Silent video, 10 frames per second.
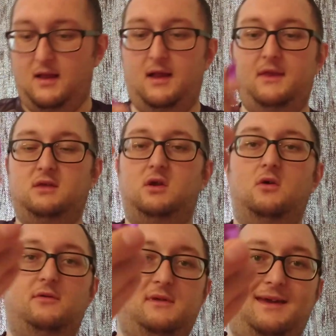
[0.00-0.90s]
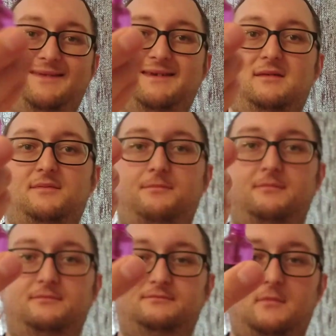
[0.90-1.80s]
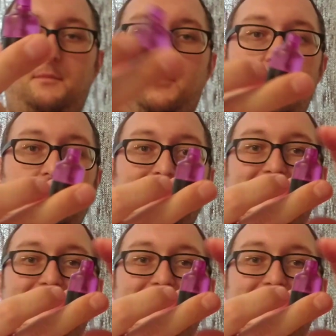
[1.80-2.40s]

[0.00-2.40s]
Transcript: and then you also get this pod